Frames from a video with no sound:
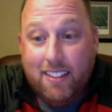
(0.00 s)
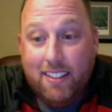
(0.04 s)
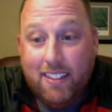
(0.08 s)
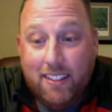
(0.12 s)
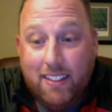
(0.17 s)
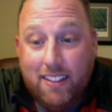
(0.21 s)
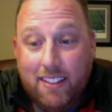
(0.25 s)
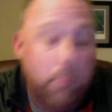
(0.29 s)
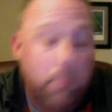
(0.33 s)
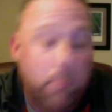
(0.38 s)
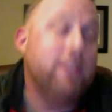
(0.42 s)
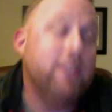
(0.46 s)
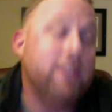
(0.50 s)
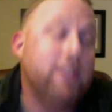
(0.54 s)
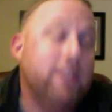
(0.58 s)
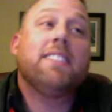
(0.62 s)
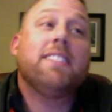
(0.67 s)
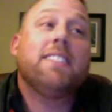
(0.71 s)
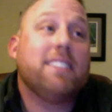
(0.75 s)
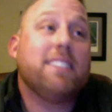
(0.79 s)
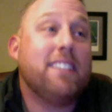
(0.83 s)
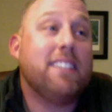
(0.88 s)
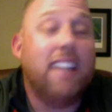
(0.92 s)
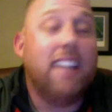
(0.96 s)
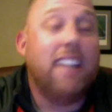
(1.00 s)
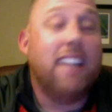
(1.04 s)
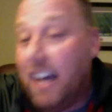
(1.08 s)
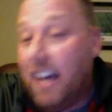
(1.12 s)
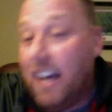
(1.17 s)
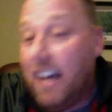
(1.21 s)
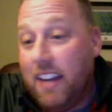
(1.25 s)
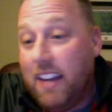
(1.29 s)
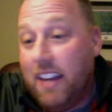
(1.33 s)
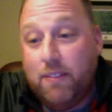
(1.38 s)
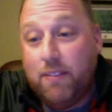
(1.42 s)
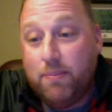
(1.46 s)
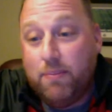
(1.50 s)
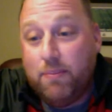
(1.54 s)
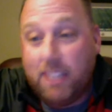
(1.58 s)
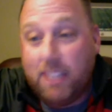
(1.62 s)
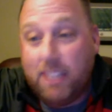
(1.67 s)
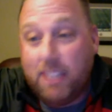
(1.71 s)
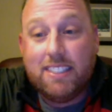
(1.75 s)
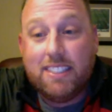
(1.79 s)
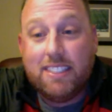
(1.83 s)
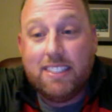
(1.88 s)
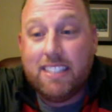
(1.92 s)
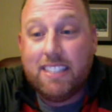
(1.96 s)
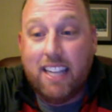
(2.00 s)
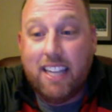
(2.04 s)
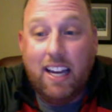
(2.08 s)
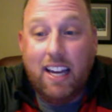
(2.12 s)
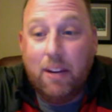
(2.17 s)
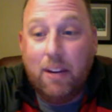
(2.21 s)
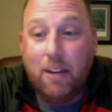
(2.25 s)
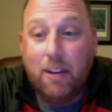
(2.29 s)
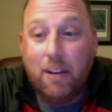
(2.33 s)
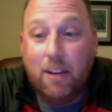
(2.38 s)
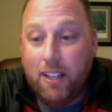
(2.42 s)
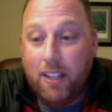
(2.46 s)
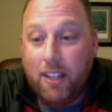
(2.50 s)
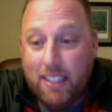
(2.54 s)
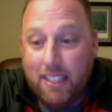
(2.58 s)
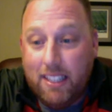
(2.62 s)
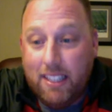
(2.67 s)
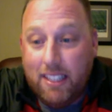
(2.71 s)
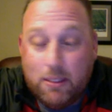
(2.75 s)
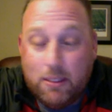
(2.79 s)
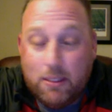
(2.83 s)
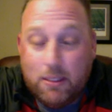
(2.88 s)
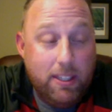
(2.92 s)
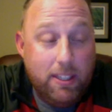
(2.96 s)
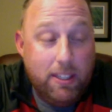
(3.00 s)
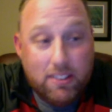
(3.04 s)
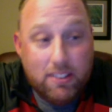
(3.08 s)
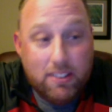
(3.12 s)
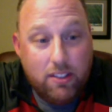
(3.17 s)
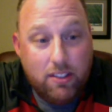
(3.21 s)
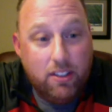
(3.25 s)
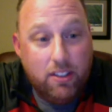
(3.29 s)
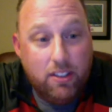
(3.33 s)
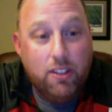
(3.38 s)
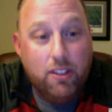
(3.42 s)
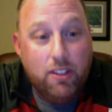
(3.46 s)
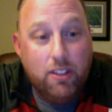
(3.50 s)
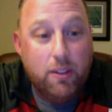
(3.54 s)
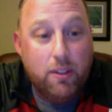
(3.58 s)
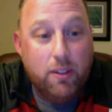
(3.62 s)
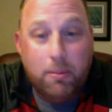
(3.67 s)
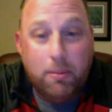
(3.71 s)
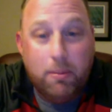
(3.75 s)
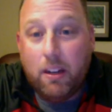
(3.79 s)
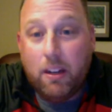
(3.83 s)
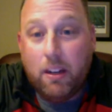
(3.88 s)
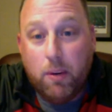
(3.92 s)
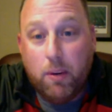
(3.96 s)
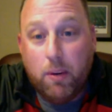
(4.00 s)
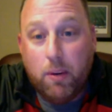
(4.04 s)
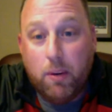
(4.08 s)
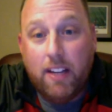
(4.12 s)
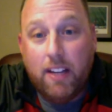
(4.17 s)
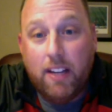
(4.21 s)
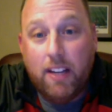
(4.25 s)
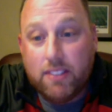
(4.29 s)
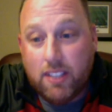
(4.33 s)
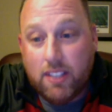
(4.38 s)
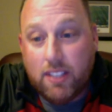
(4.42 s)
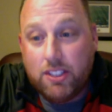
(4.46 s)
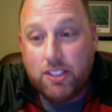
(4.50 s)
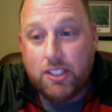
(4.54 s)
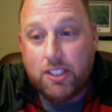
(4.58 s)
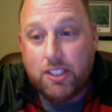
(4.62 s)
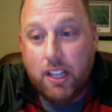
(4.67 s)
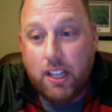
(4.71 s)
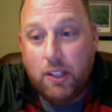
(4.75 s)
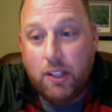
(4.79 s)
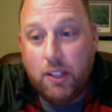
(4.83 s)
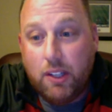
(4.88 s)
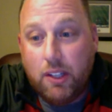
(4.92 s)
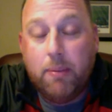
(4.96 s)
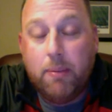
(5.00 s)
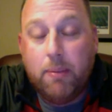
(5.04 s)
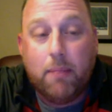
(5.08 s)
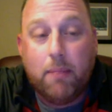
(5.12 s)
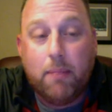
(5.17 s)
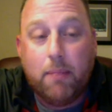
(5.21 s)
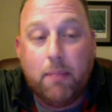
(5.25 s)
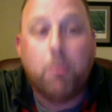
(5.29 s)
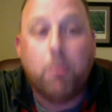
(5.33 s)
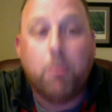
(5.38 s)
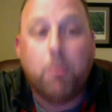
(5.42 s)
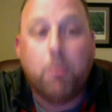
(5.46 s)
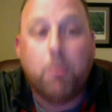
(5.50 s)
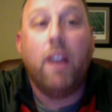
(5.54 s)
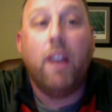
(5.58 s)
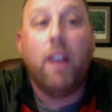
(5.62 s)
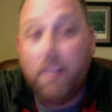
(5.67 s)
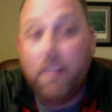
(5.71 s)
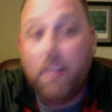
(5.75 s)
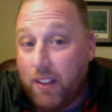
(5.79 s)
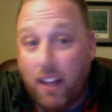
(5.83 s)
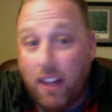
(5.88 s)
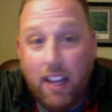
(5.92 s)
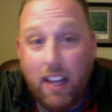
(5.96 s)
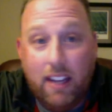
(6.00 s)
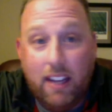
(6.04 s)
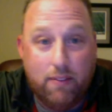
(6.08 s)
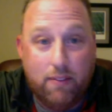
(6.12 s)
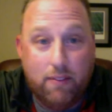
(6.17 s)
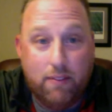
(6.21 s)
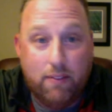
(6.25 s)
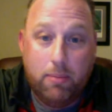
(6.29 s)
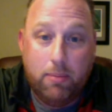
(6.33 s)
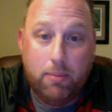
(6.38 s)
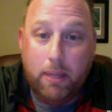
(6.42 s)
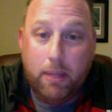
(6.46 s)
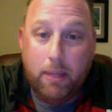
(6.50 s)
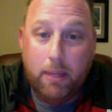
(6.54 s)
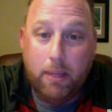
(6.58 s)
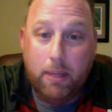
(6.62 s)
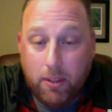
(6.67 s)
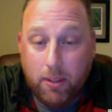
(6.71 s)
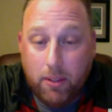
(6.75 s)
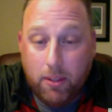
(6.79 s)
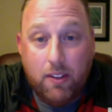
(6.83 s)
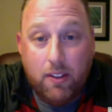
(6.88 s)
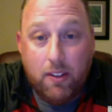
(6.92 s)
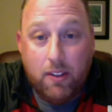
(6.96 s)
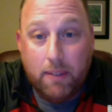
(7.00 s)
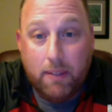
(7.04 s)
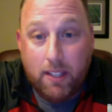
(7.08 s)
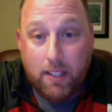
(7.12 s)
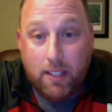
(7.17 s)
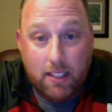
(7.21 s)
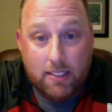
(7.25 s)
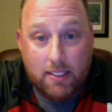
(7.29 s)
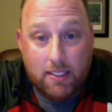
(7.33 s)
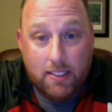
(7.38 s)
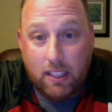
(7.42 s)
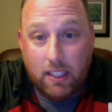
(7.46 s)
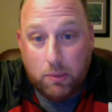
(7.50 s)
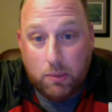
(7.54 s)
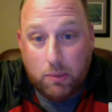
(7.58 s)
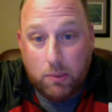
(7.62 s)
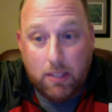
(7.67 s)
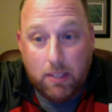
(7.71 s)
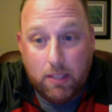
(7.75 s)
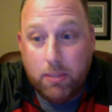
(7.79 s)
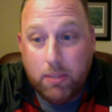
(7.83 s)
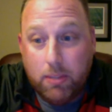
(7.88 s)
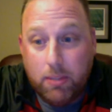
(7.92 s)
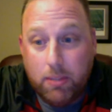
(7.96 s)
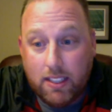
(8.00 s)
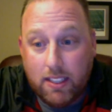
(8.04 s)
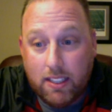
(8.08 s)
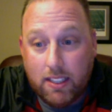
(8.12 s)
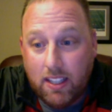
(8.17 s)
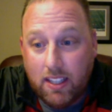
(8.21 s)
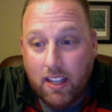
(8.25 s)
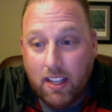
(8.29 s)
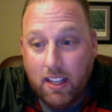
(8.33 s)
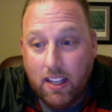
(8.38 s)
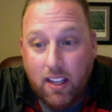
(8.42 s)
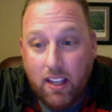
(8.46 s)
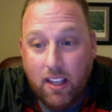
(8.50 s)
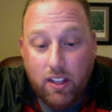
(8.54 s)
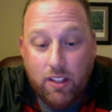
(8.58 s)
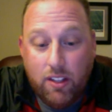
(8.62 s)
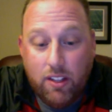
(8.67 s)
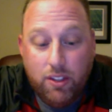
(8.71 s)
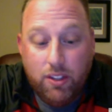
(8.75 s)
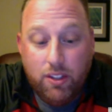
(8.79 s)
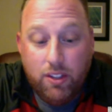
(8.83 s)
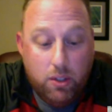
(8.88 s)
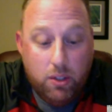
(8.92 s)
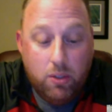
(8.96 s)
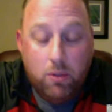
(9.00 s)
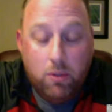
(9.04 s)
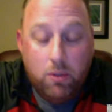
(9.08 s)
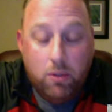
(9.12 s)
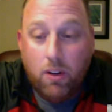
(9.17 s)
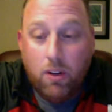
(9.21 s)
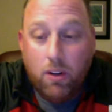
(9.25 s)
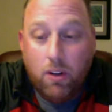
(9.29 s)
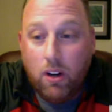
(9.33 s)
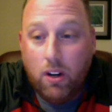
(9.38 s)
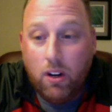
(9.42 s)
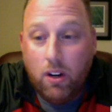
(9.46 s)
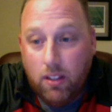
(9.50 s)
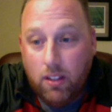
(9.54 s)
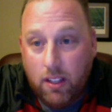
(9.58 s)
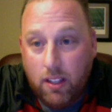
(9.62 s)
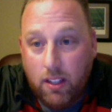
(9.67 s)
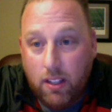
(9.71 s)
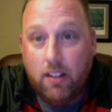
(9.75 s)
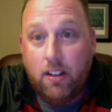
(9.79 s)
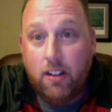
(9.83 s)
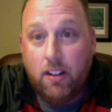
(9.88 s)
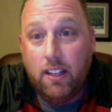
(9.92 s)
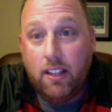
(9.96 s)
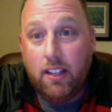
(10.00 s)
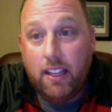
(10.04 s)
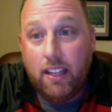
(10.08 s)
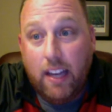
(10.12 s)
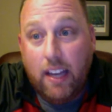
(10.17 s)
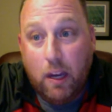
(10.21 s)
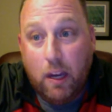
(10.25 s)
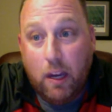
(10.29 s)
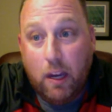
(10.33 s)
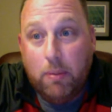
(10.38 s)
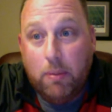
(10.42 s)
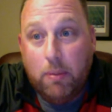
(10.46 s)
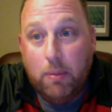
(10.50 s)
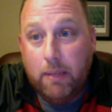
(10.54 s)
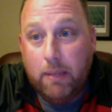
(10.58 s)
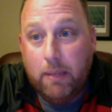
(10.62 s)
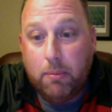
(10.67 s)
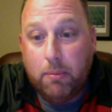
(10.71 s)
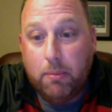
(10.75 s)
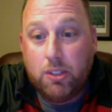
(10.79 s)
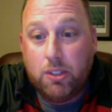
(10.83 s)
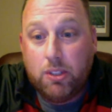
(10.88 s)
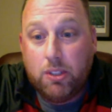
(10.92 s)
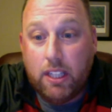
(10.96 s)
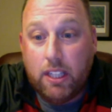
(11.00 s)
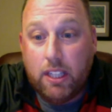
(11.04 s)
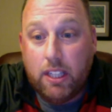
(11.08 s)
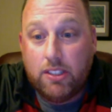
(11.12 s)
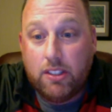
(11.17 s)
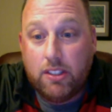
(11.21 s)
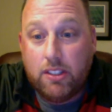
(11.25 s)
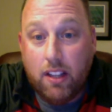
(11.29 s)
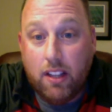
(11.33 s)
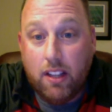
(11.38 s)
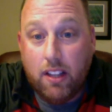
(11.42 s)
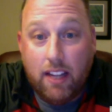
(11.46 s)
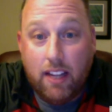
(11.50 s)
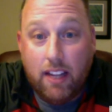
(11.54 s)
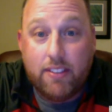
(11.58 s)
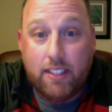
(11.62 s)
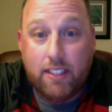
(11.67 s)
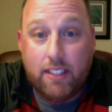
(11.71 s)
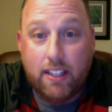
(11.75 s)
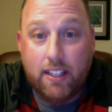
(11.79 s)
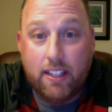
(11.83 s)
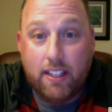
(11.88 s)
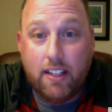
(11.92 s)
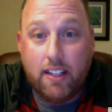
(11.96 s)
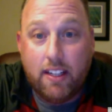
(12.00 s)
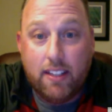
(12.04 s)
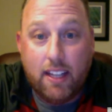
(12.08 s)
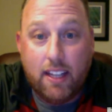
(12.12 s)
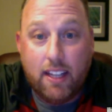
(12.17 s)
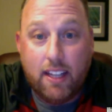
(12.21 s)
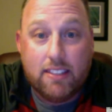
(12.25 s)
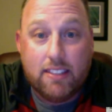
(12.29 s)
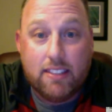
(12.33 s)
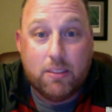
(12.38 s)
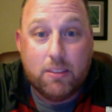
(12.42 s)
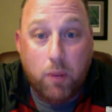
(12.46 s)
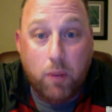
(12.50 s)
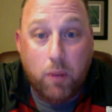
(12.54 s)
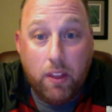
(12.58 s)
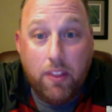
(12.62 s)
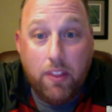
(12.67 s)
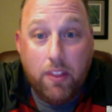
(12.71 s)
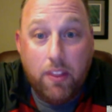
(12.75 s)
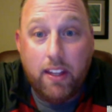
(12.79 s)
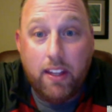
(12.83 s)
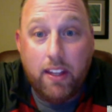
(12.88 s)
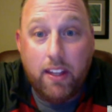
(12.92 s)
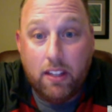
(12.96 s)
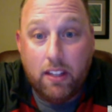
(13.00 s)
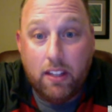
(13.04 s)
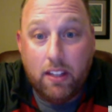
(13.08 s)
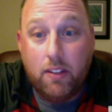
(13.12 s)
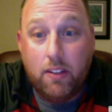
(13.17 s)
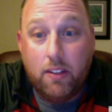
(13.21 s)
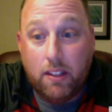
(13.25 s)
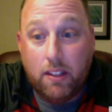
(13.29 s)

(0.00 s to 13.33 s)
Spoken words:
up in the sky of Plexus sky where it needs to be, so you can be that ray of sunshine. You can be that ray of light for people that you come in contact with, because you are literally helping people change their lives here, and that's one thing that you need to